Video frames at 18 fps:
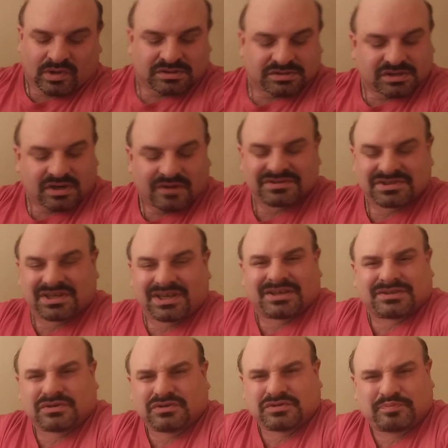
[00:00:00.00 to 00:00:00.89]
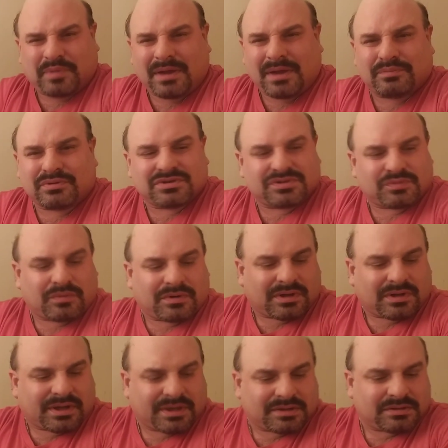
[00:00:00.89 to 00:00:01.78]
It's obviously got those papers
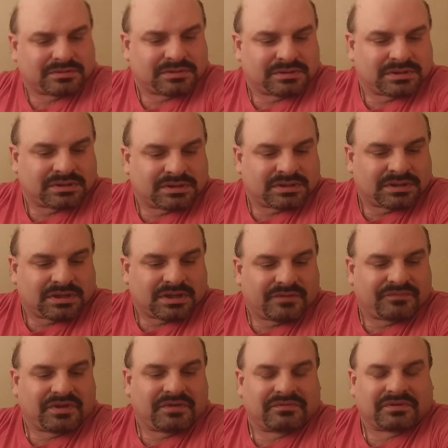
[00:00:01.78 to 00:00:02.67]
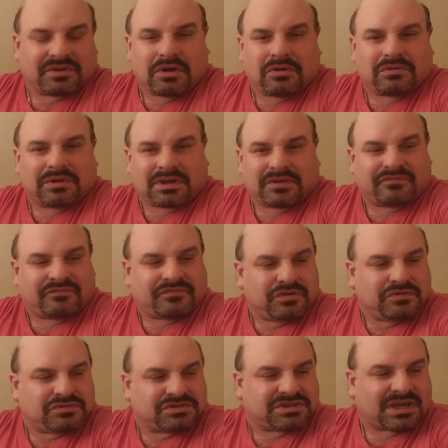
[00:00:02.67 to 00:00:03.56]
where, like, if you even go like a
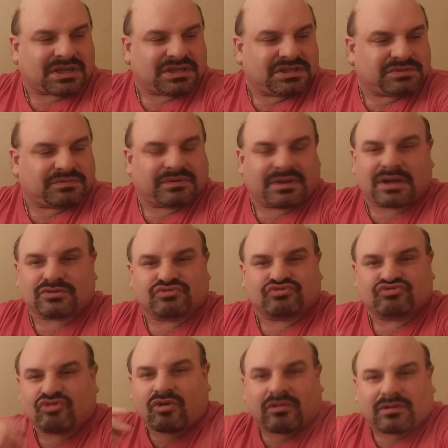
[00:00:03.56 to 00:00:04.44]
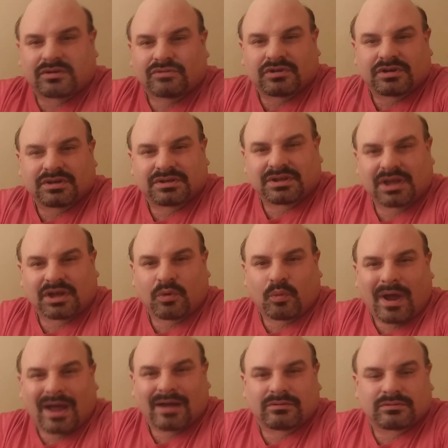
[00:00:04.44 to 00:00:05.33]
few seconds without drawing one, it
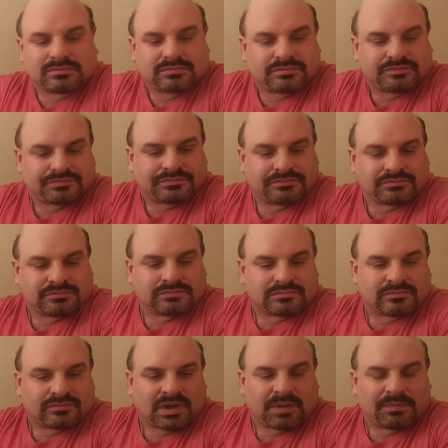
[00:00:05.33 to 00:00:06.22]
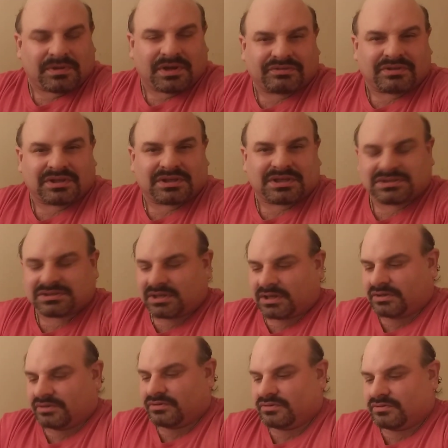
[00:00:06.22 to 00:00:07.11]
will go out. I mean, I think that's
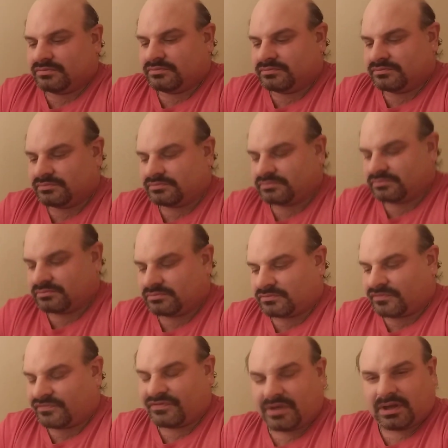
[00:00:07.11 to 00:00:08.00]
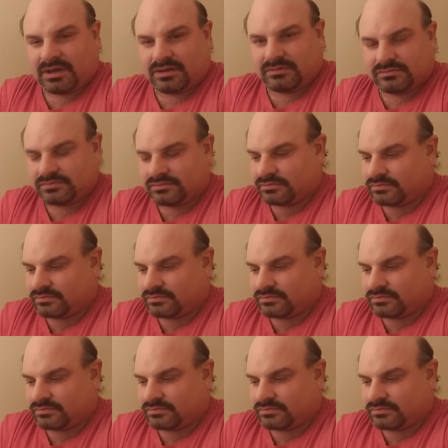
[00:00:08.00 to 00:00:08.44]
like a new thing.